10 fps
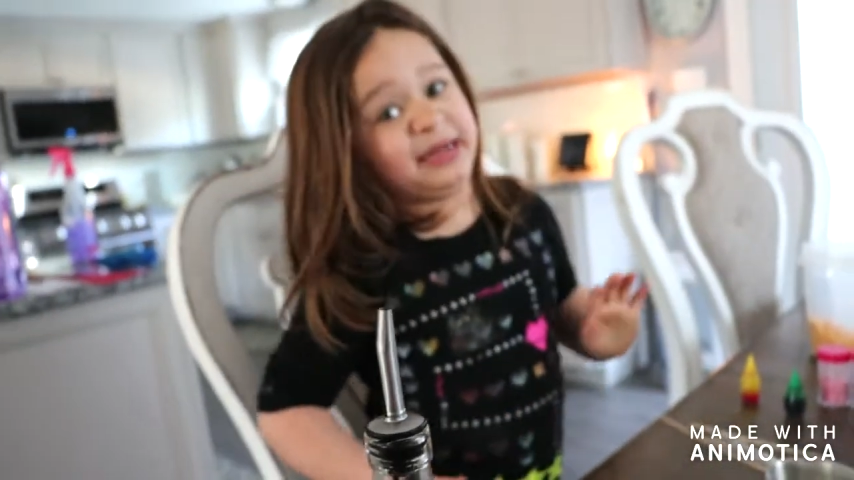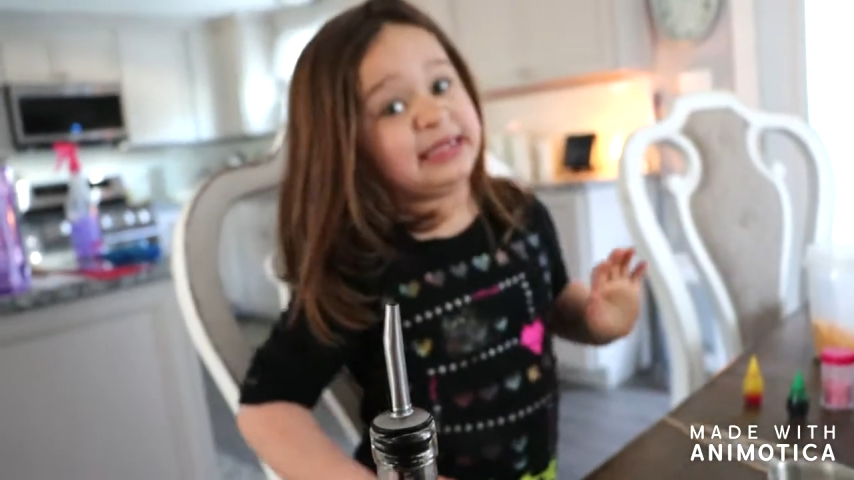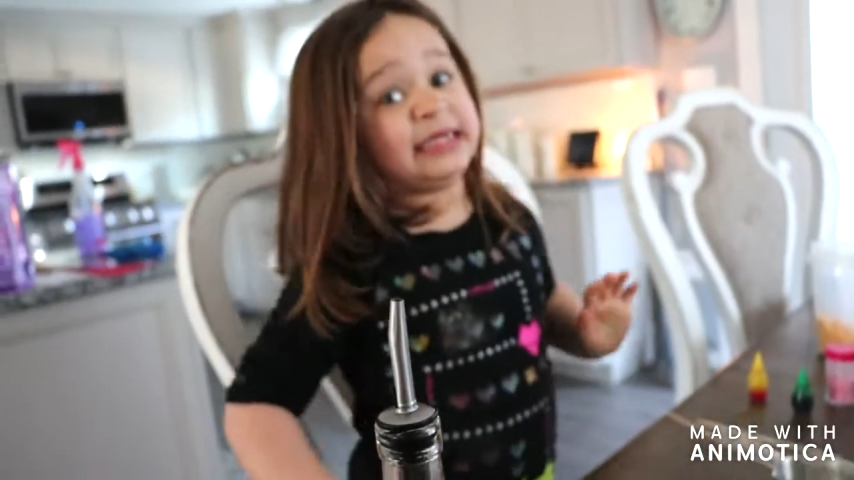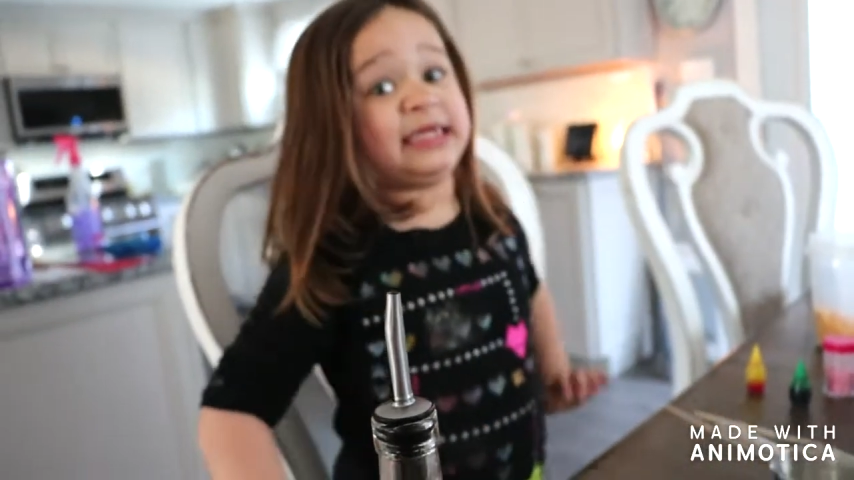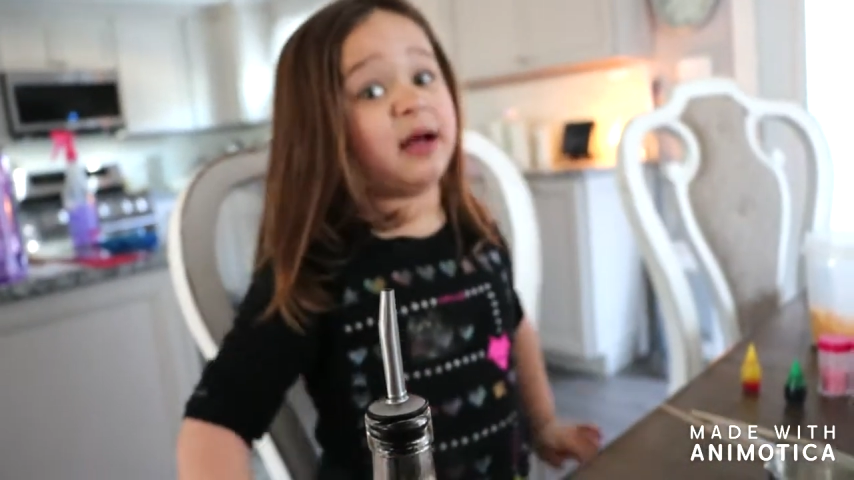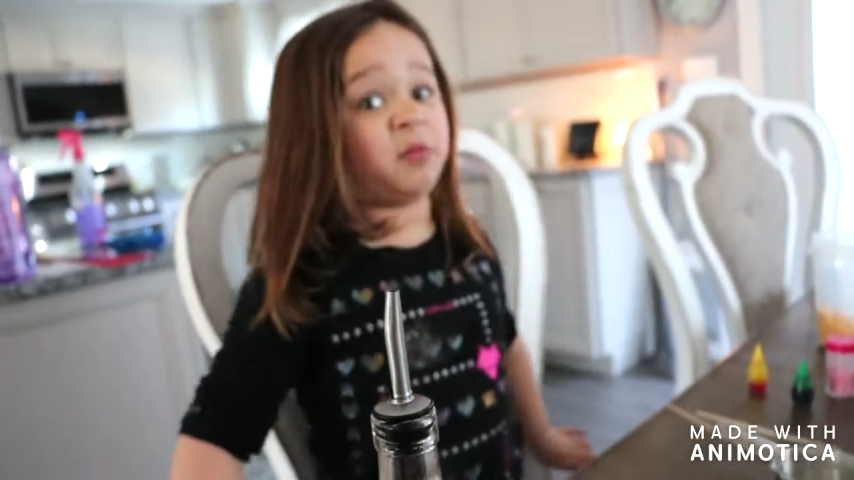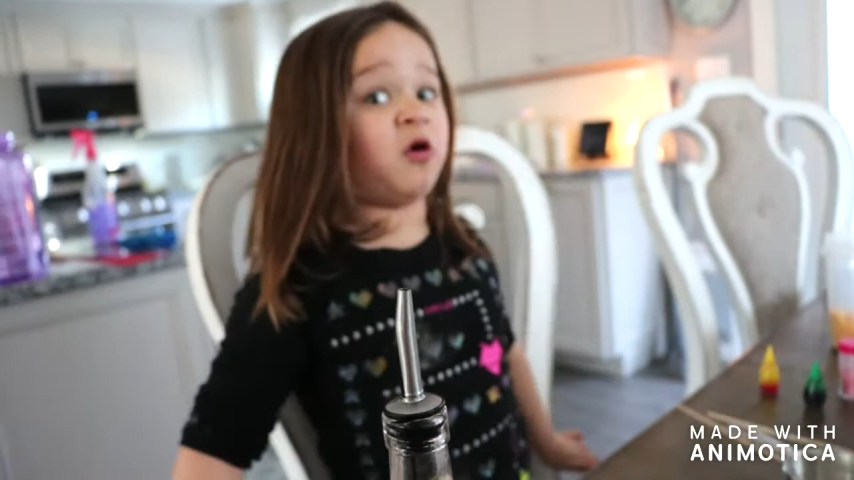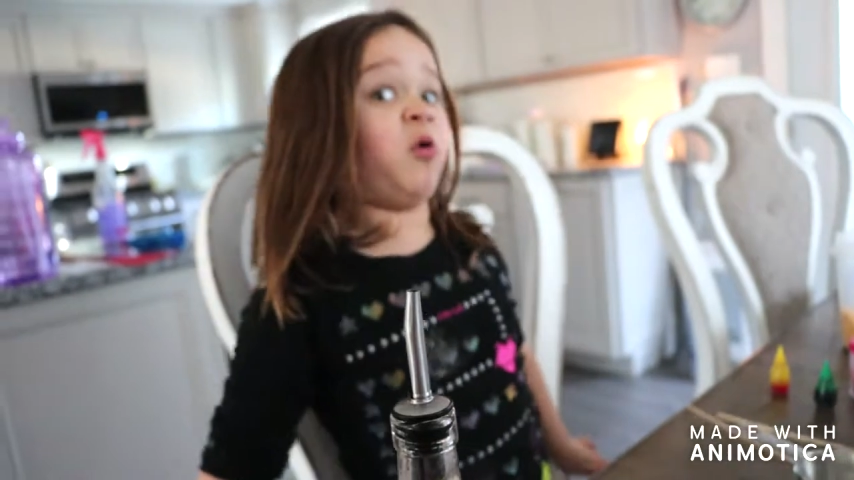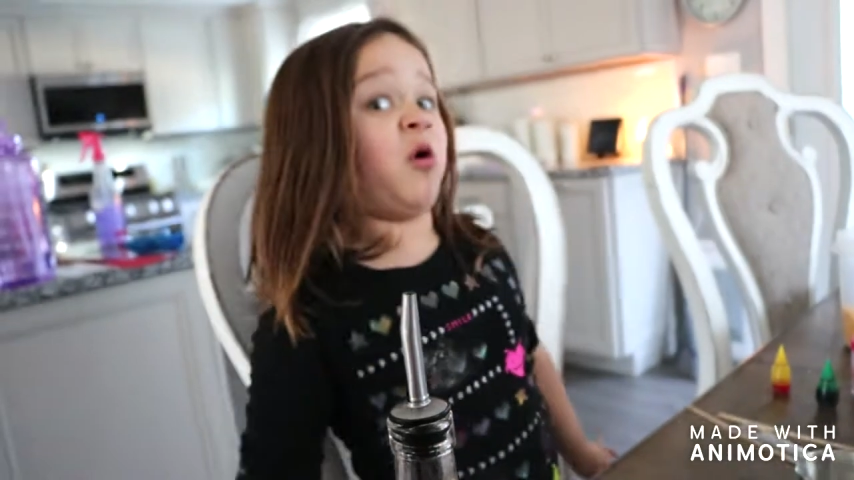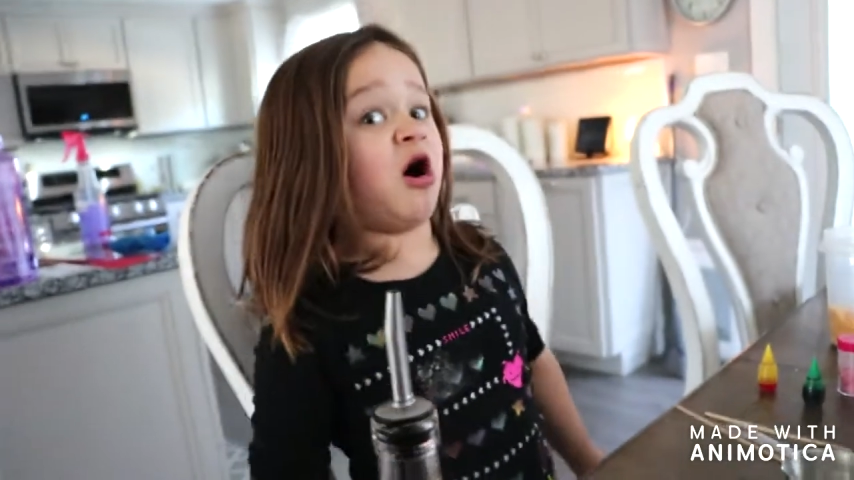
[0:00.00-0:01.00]
we did
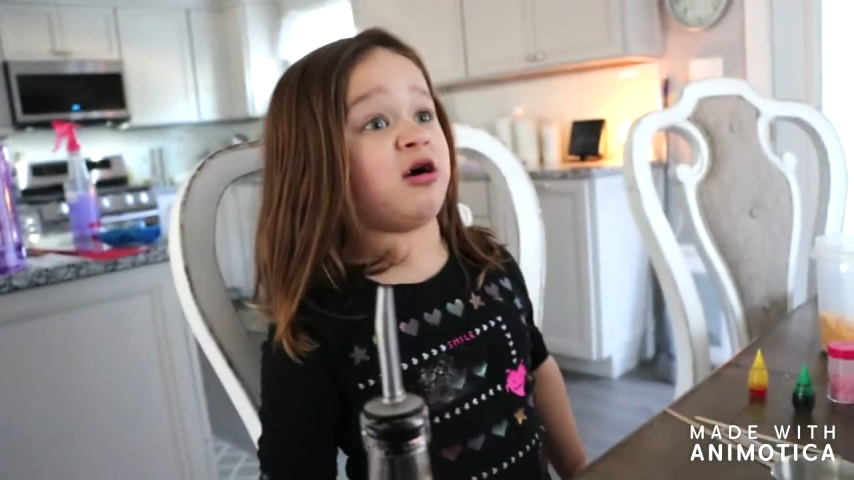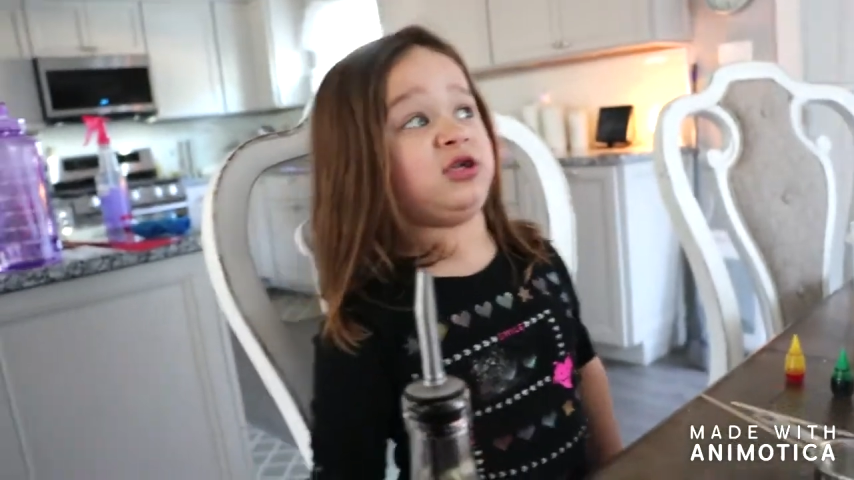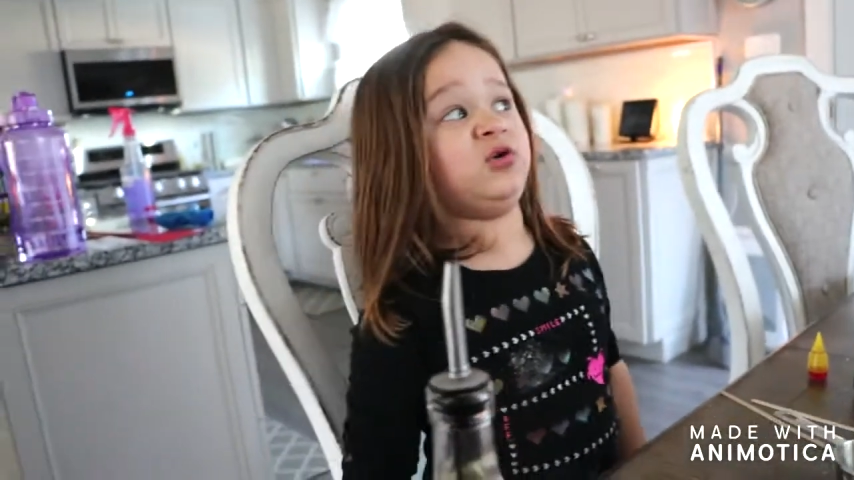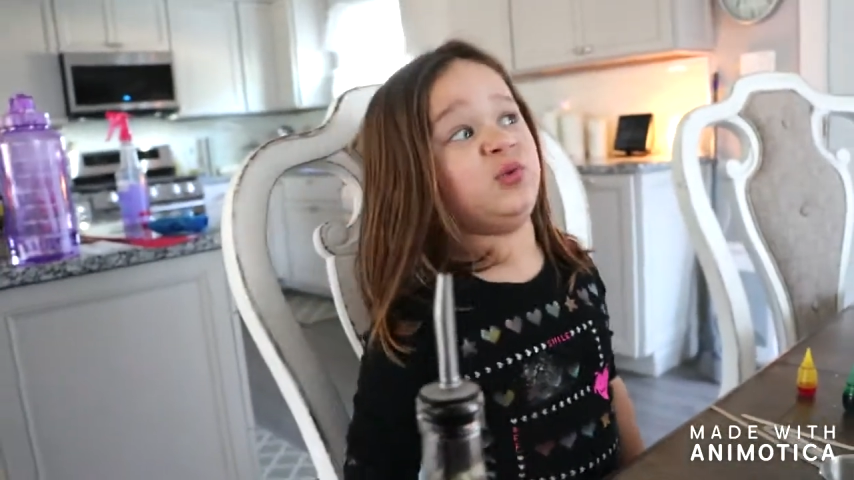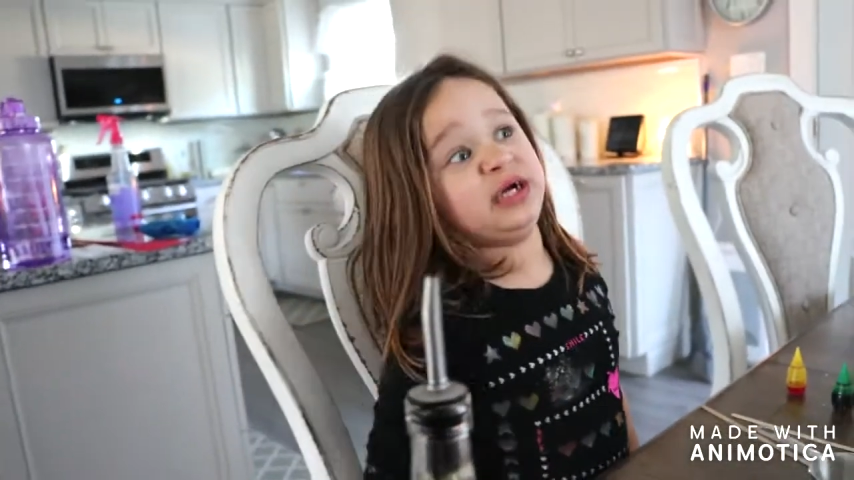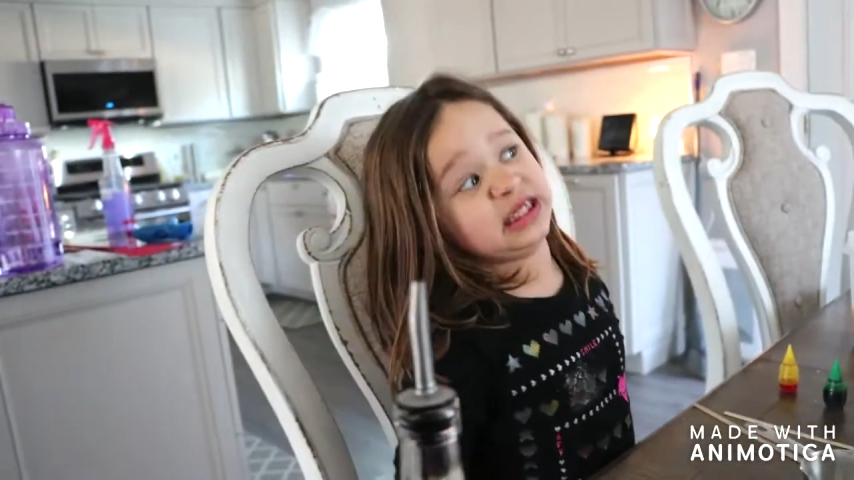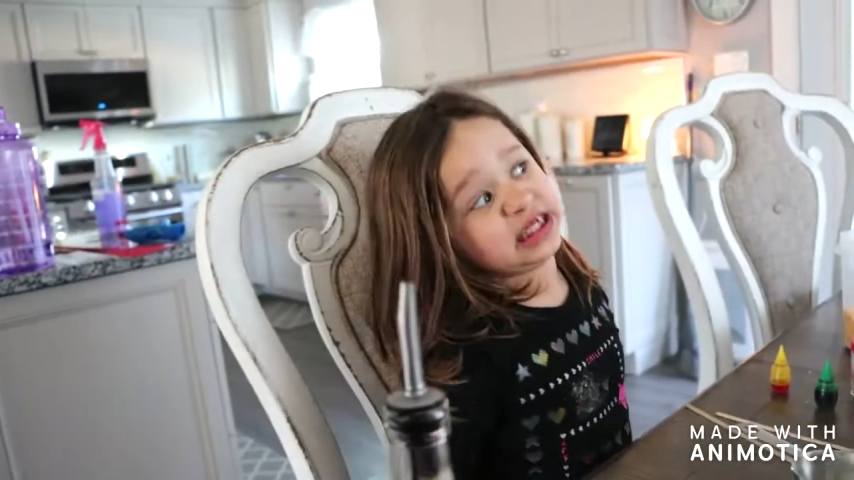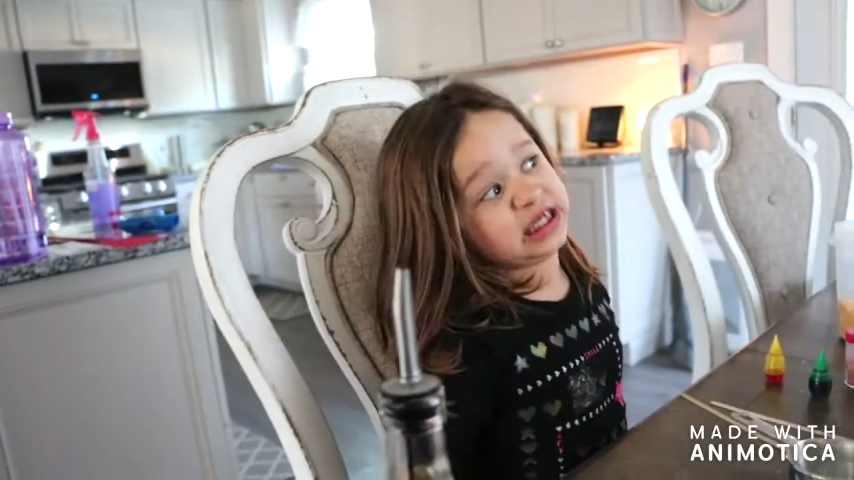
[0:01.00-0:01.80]
something wrong to it,